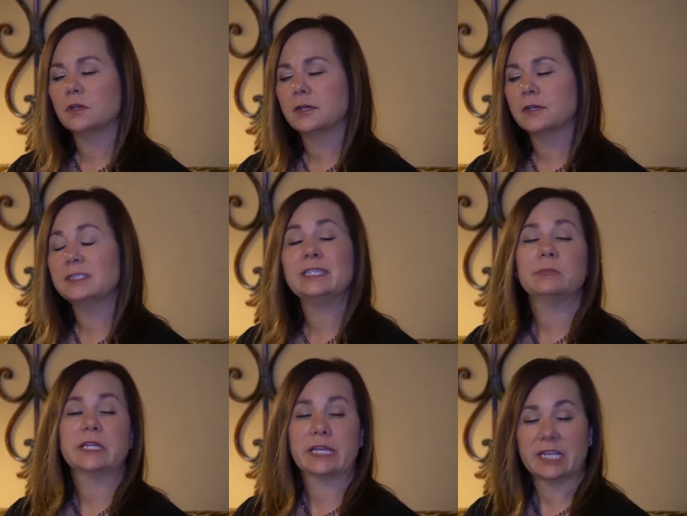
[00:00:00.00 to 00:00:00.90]
uh,
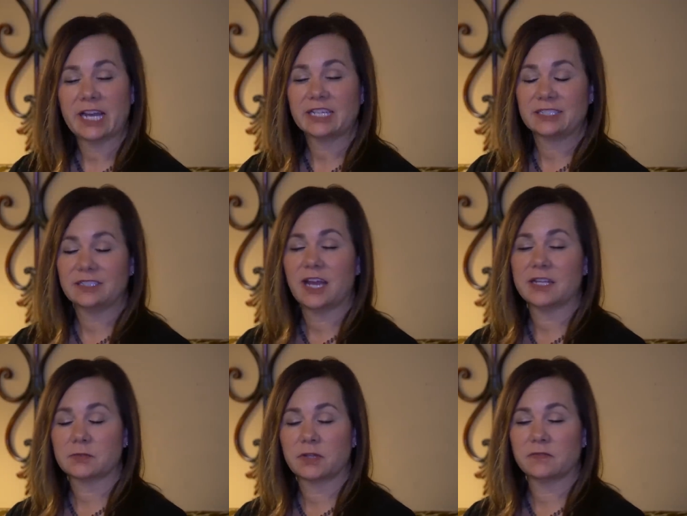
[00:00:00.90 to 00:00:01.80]
deeply connected,
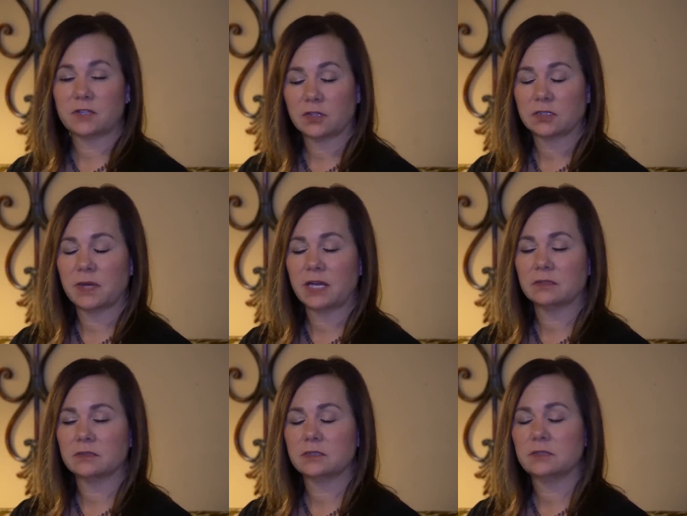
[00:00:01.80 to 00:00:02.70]
as we have talked
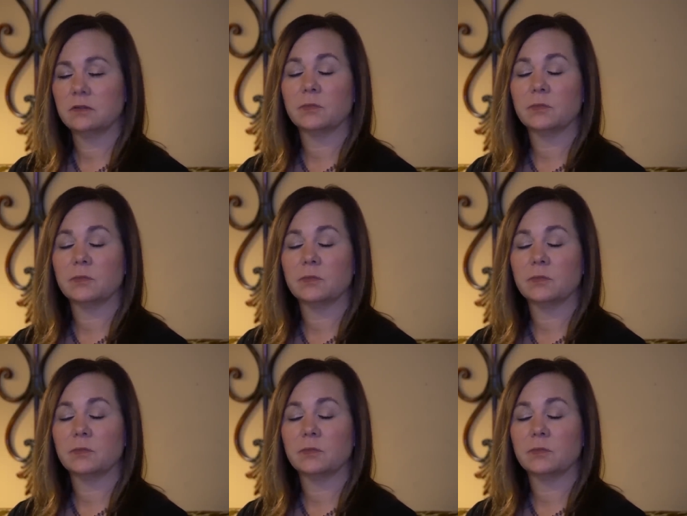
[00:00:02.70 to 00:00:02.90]
about, to the